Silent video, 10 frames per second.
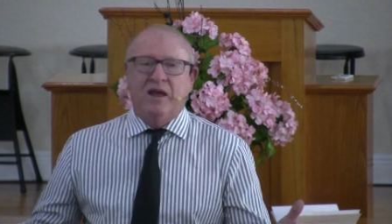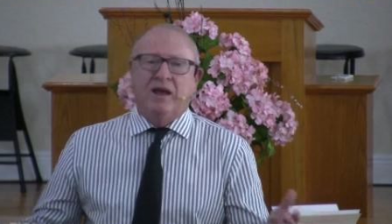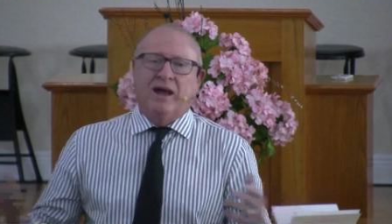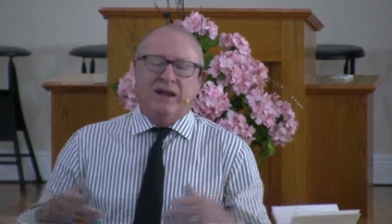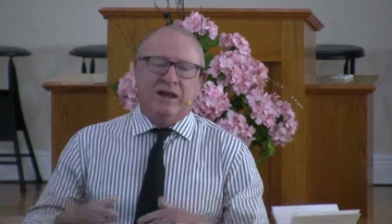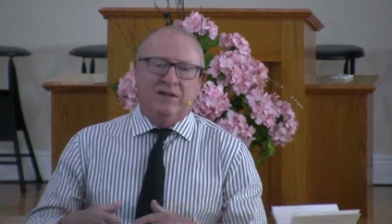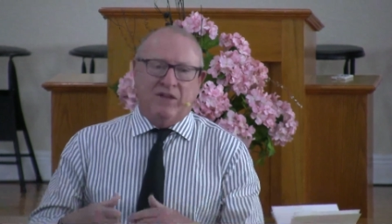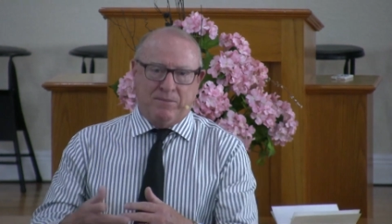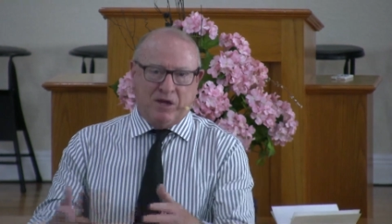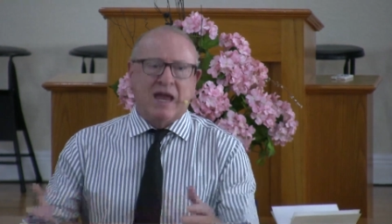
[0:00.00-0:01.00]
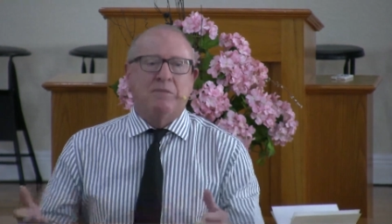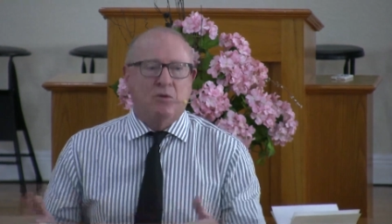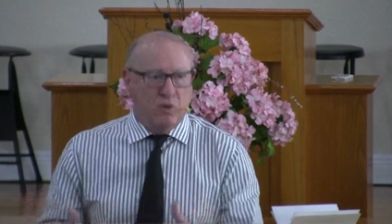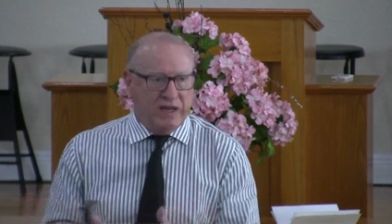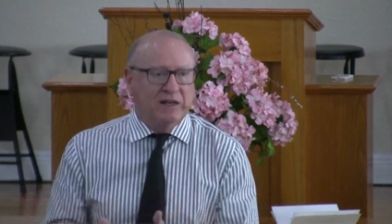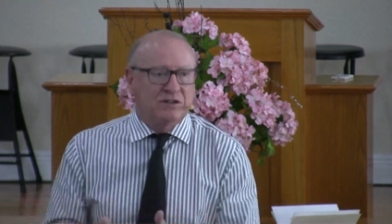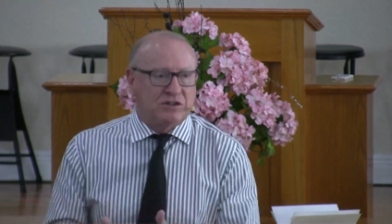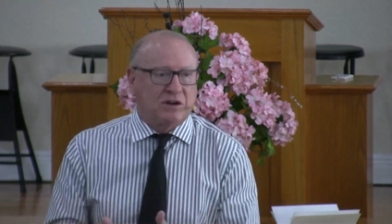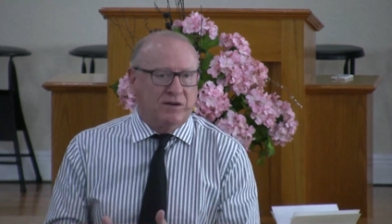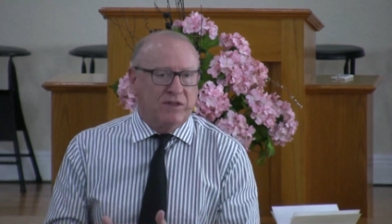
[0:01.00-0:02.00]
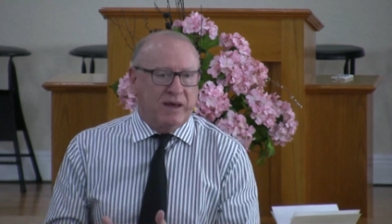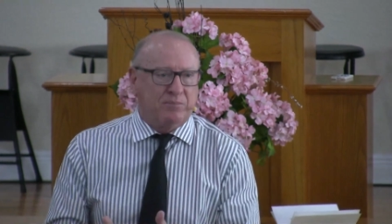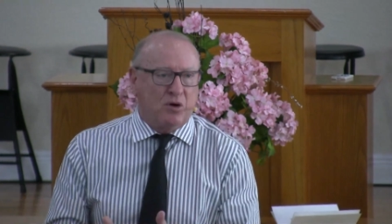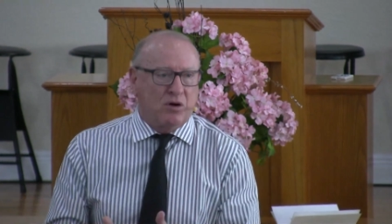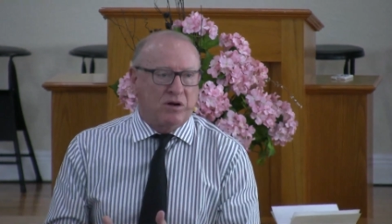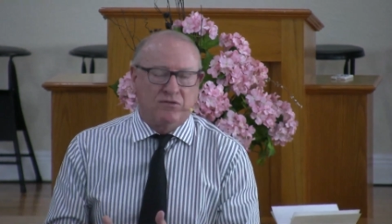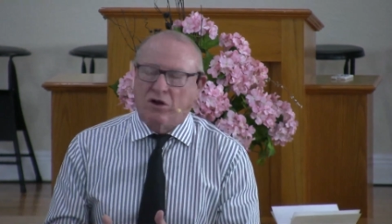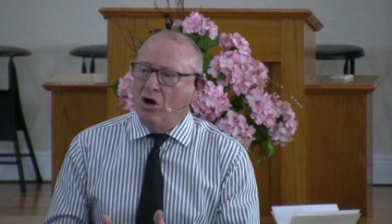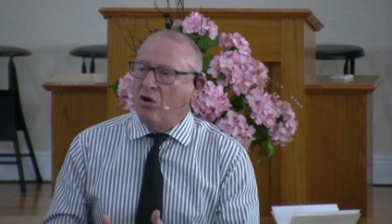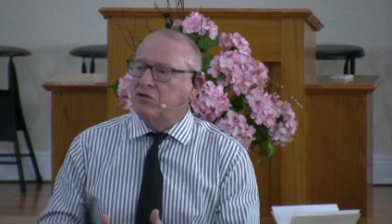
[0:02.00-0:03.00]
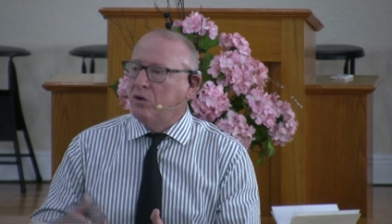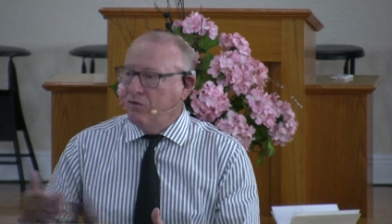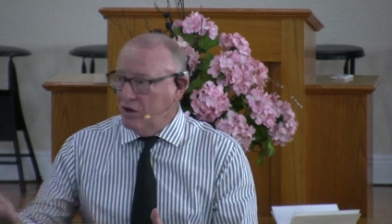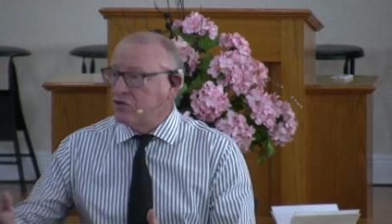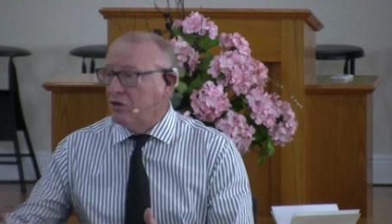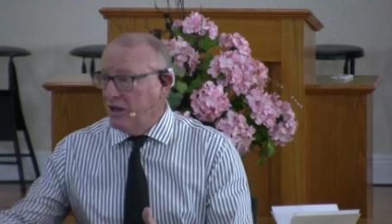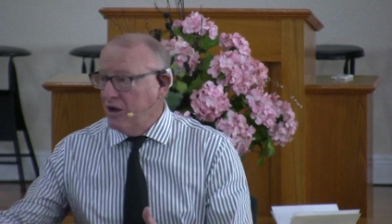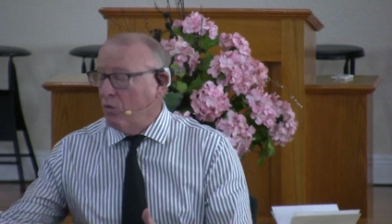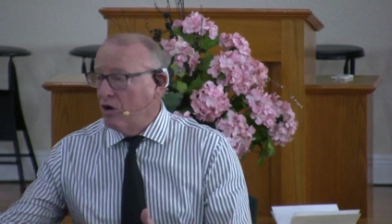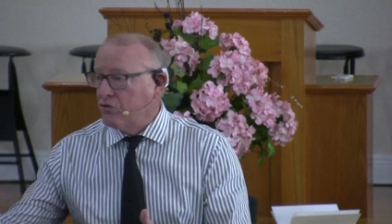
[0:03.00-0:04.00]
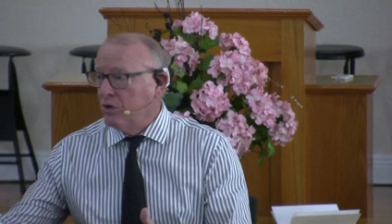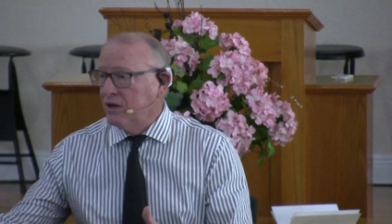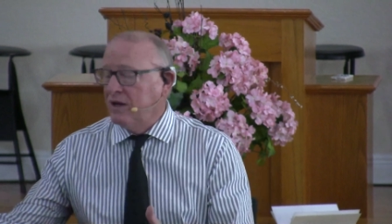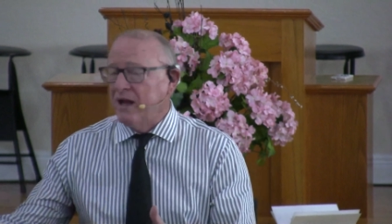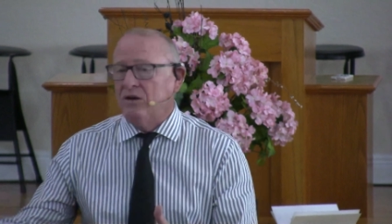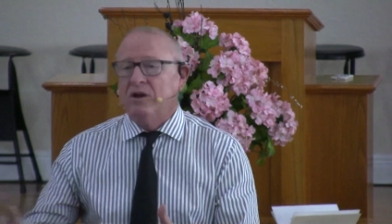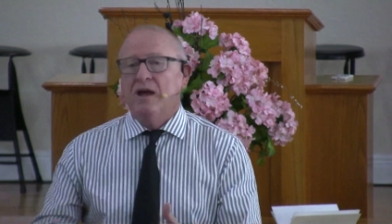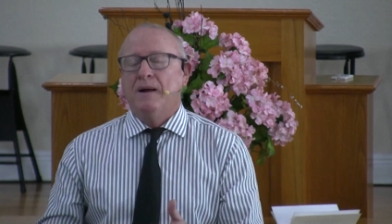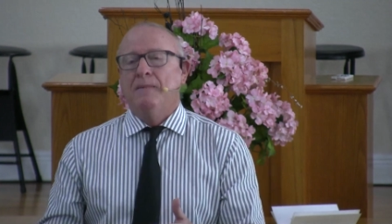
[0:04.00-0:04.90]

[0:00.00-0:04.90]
And it, that became a weakness of that part of the law, so eventually it was written down.